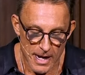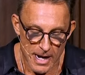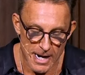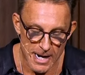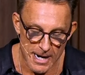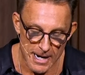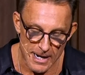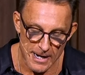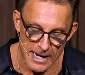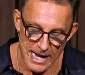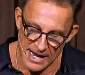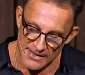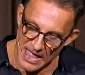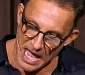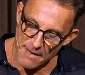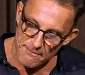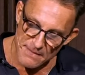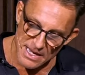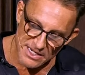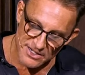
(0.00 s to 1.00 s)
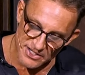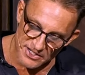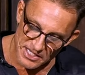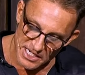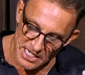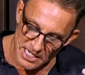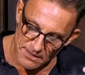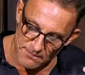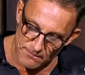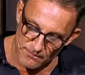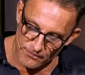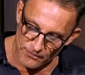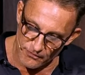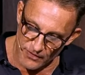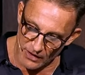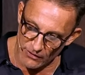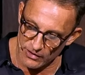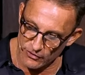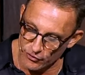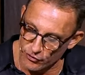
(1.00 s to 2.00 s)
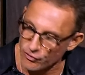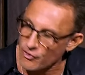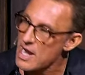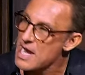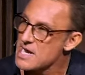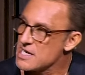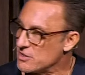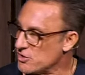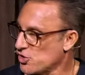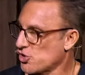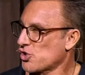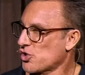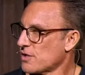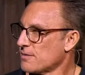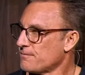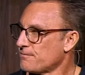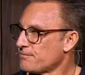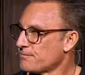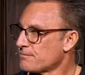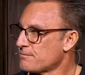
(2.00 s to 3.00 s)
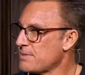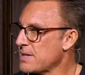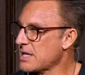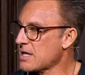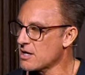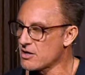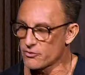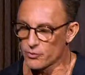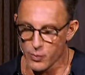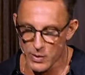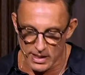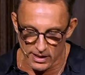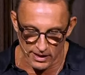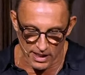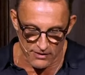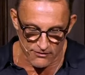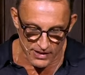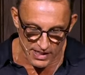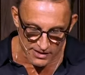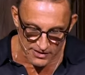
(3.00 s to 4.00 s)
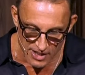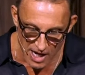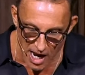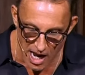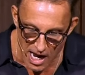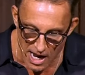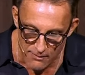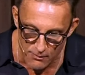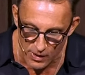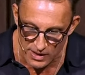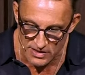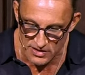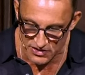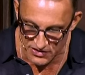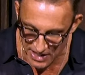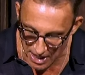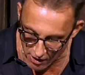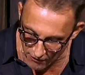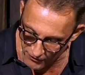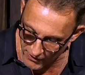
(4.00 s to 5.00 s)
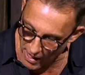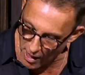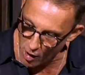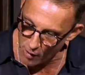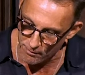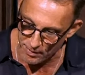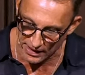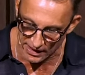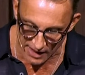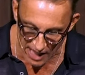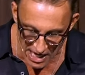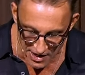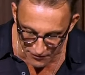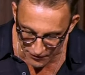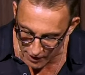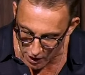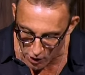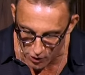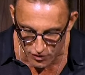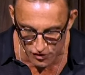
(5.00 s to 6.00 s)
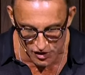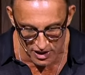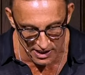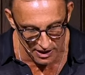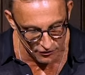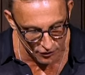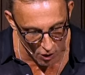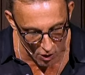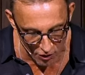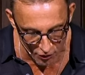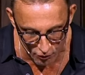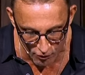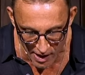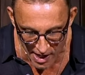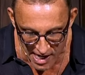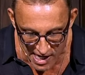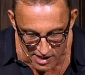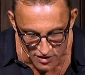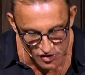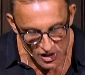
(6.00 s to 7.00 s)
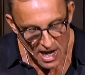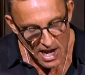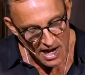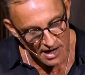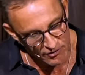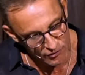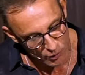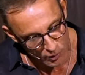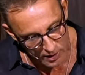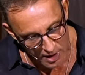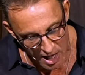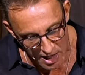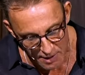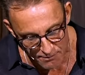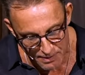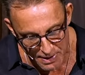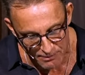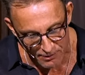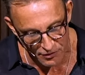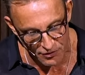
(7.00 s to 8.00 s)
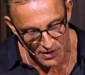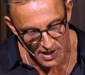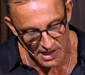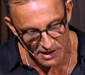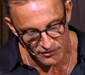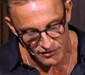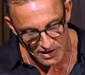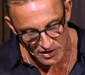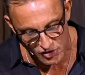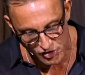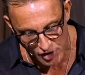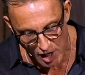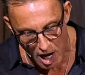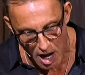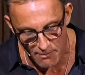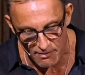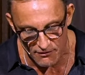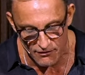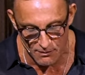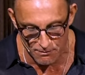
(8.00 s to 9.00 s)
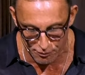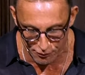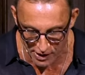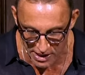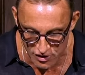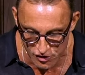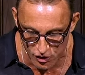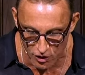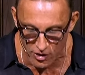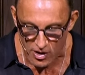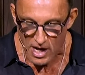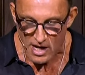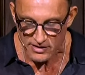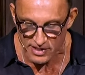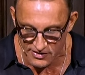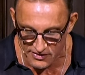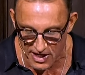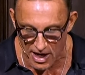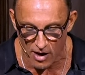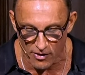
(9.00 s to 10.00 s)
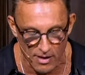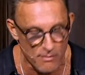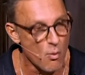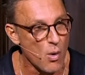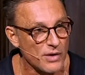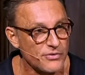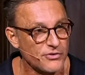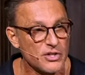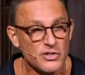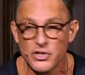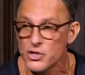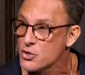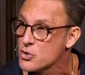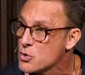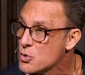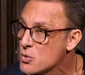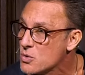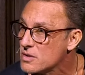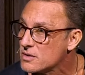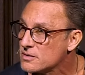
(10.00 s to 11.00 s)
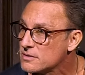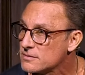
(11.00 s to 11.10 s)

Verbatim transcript: Uh, and that may seem very strange because we live in a time when self help and life coaching is all the rage. And so a lot of people think it's the job of a preacher to tell them what to do